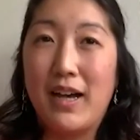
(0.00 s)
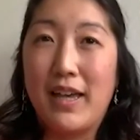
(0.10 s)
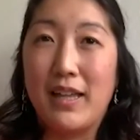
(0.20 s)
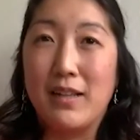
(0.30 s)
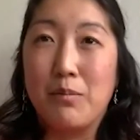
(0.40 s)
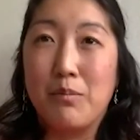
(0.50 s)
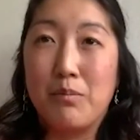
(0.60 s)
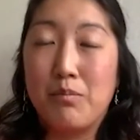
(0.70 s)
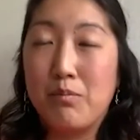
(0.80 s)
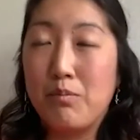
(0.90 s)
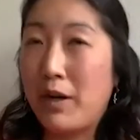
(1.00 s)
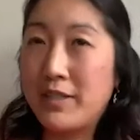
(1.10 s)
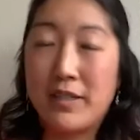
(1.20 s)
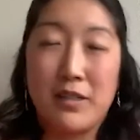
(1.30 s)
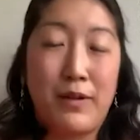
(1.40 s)
in
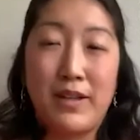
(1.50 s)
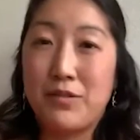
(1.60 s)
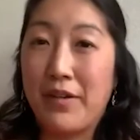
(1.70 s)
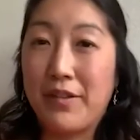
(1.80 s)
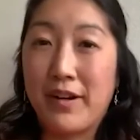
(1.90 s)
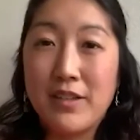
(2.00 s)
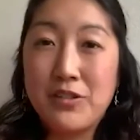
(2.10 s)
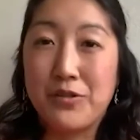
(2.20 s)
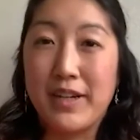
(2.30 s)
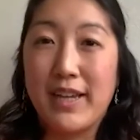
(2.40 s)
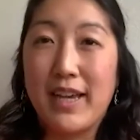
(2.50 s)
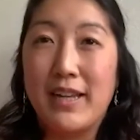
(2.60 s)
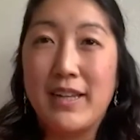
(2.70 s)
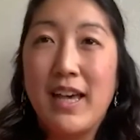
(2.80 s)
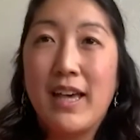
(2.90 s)
particular ways throughout their history,
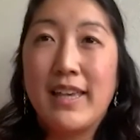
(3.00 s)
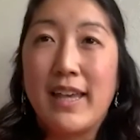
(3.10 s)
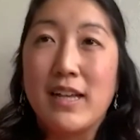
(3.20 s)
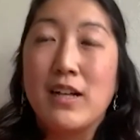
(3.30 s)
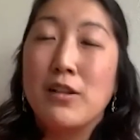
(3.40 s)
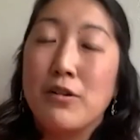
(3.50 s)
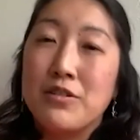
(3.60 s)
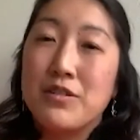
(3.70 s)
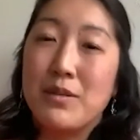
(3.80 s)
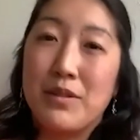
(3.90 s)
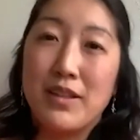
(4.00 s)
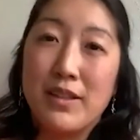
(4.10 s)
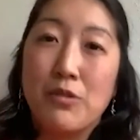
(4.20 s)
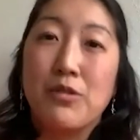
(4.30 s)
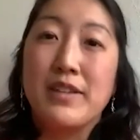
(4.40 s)
and getting close to some of the
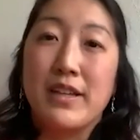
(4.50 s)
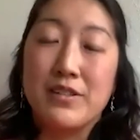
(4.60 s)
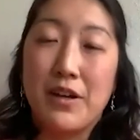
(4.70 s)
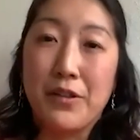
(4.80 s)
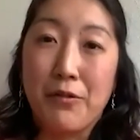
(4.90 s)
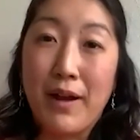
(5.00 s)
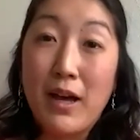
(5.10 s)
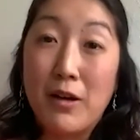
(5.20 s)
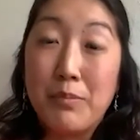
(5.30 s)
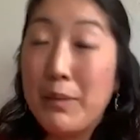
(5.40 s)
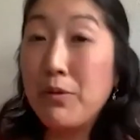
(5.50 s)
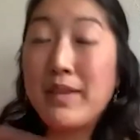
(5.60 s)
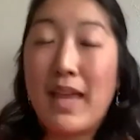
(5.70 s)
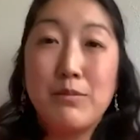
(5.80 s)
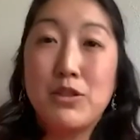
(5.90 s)
local leaders on the ground, people,
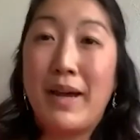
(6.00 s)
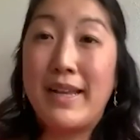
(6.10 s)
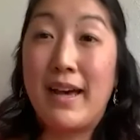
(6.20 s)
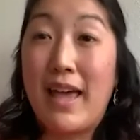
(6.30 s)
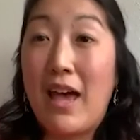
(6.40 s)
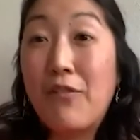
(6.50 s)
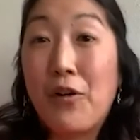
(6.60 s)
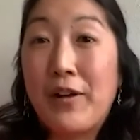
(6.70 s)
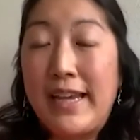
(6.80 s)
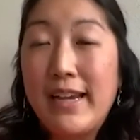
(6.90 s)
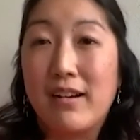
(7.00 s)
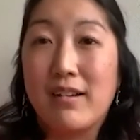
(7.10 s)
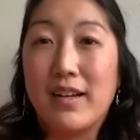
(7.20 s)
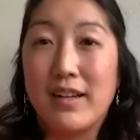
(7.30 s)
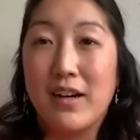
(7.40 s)
names you might not ever hear,
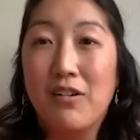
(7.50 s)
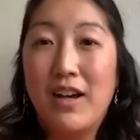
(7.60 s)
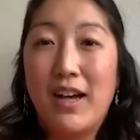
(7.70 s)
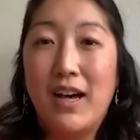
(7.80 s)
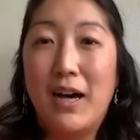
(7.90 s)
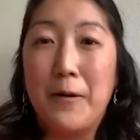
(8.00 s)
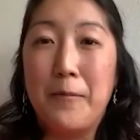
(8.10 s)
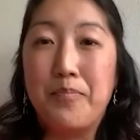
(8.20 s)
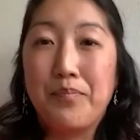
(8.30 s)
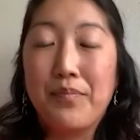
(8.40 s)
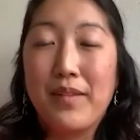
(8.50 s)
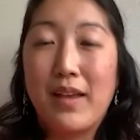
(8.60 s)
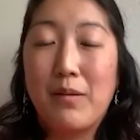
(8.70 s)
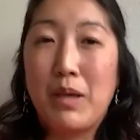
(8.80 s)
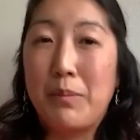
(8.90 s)
you know,
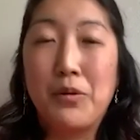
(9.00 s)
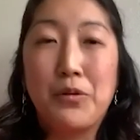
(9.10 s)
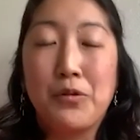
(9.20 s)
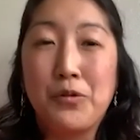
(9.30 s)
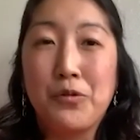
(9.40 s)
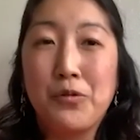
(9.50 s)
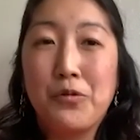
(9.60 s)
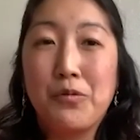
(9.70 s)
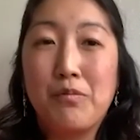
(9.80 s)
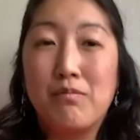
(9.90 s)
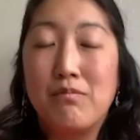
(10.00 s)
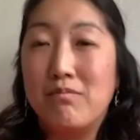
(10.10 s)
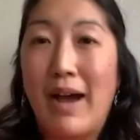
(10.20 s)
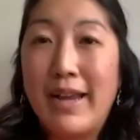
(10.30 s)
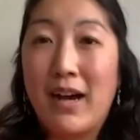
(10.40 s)
people who
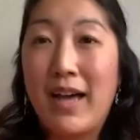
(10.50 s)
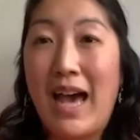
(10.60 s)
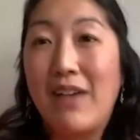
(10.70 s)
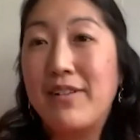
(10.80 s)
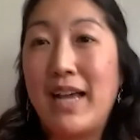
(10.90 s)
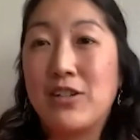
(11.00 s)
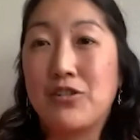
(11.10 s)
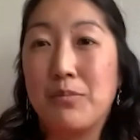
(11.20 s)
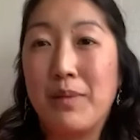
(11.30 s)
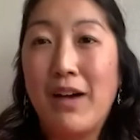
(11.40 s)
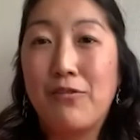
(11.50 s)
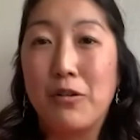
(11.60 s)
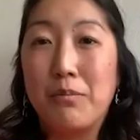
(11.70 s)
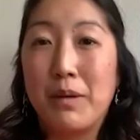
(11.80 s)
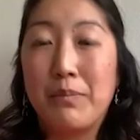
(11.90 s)
might not have a national
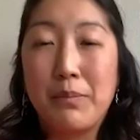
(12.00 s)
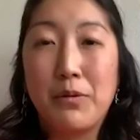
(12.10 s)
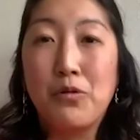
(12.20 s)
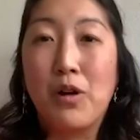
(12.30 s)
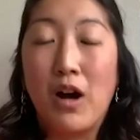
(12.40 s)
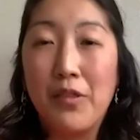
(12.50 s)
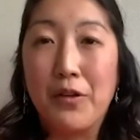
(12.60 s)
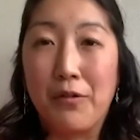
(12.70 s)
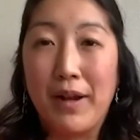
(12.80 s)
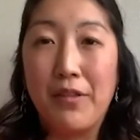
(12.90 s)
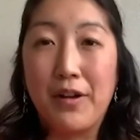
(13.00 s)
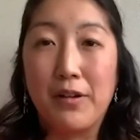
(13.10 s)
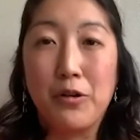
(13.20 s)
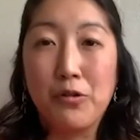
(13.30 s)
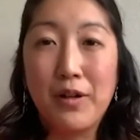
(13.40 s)
platform, but people who are on the ground, they're
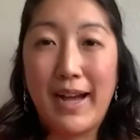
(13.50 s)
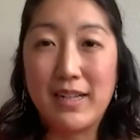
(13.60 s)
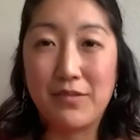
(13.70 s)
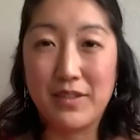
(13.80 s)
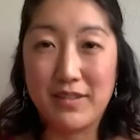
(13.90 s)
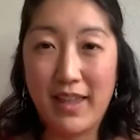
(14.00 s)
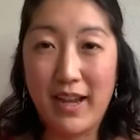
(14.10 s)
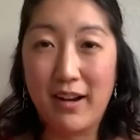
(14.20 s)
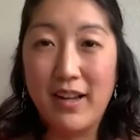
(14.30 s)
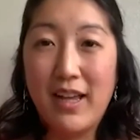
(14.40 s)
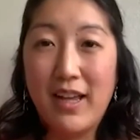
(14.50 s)
local activists there,